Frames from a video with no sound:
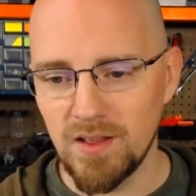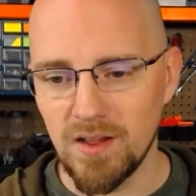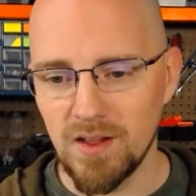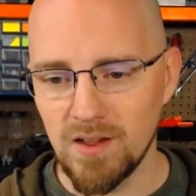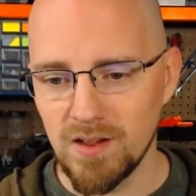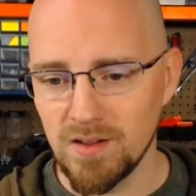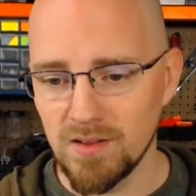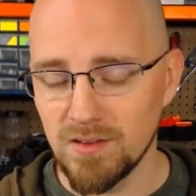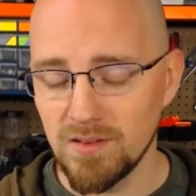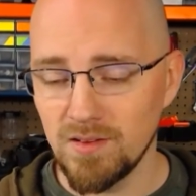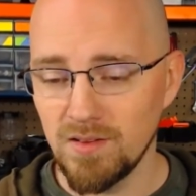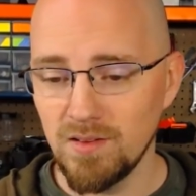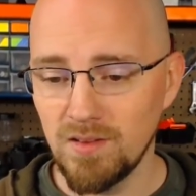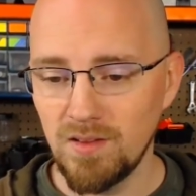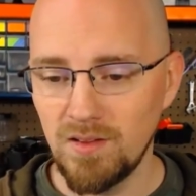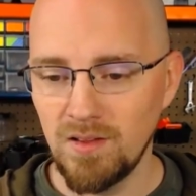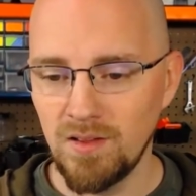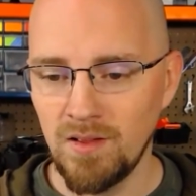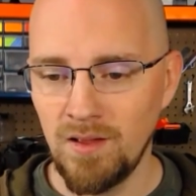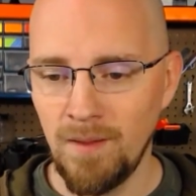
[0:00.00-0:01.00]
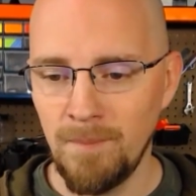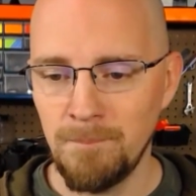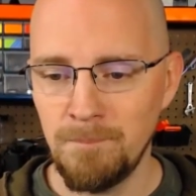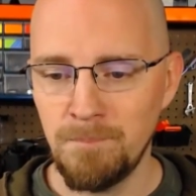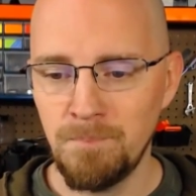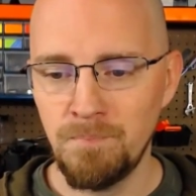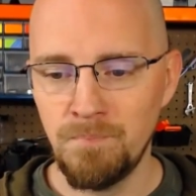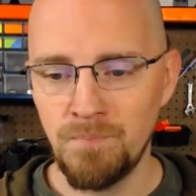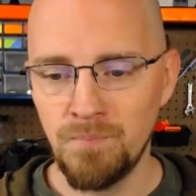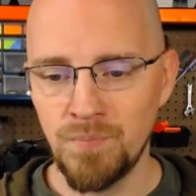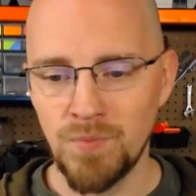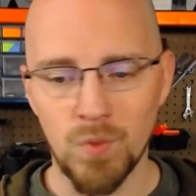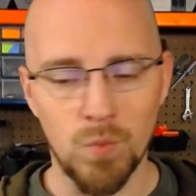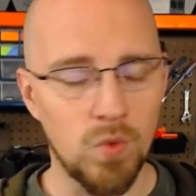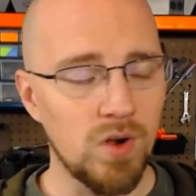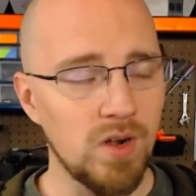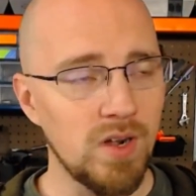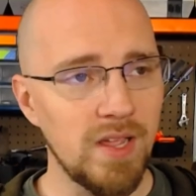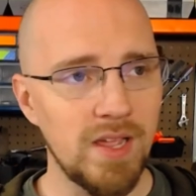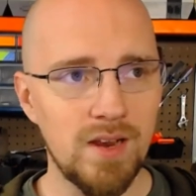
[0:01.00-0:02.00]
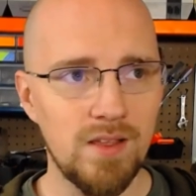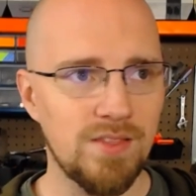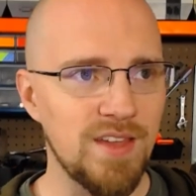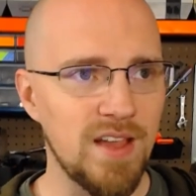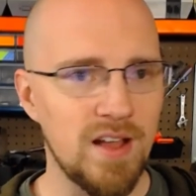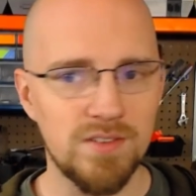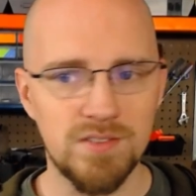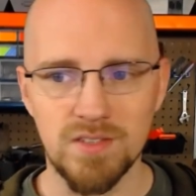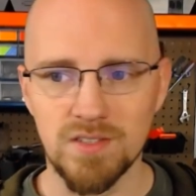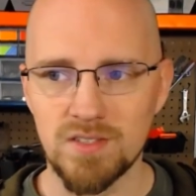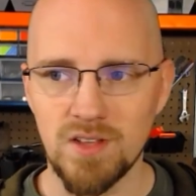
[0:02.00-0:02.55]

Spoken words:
1,000